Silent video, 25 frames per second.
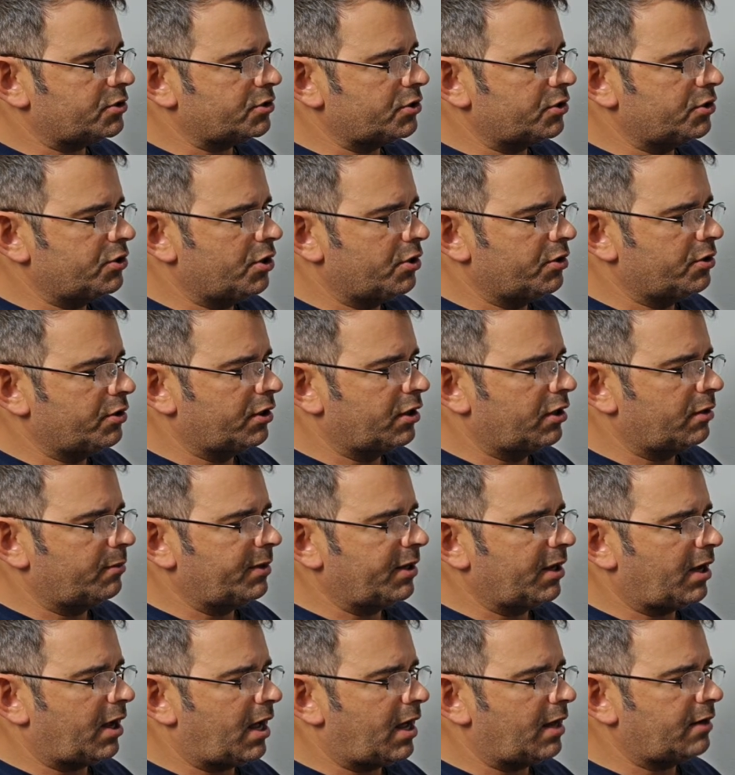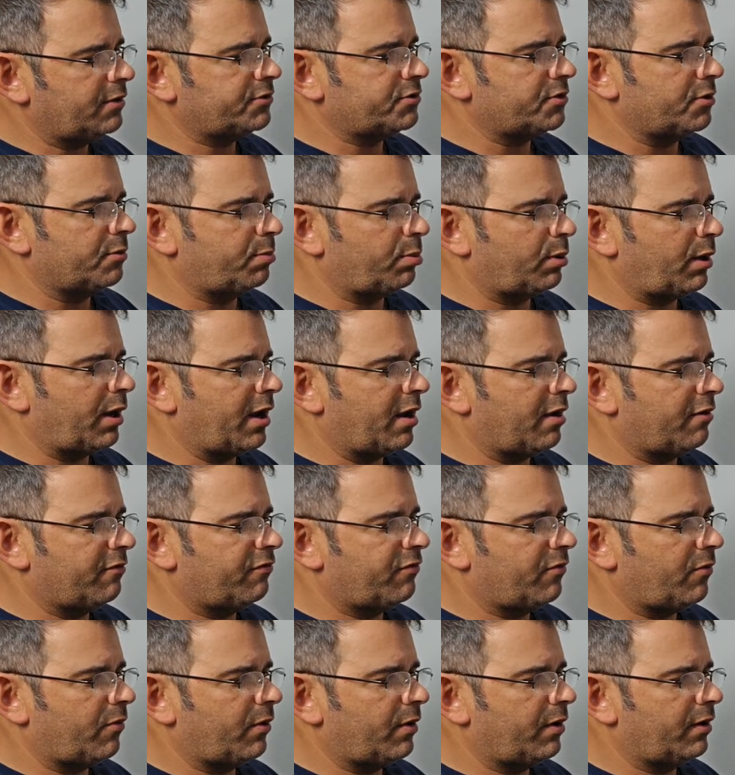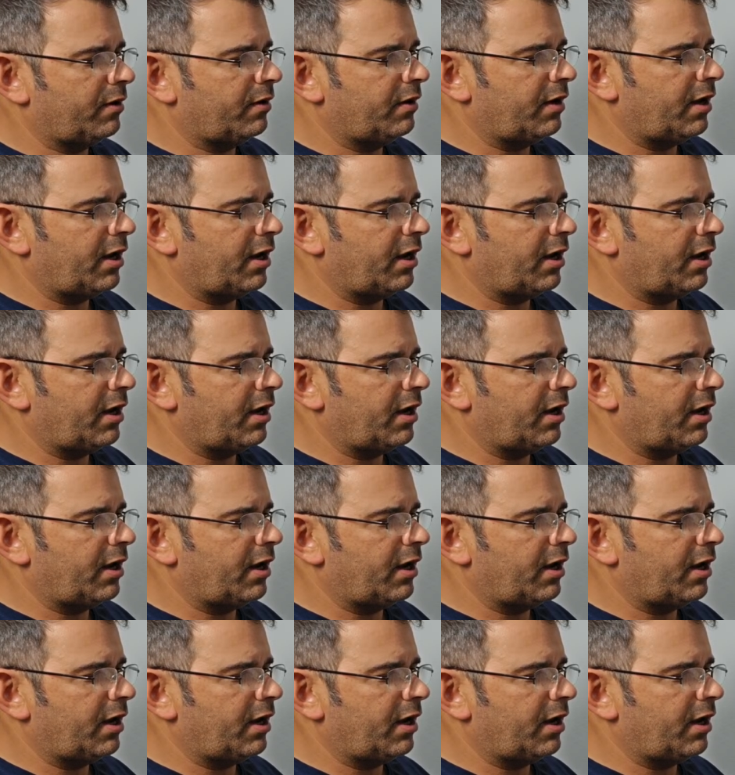You know you're going to be hot, so plan for it.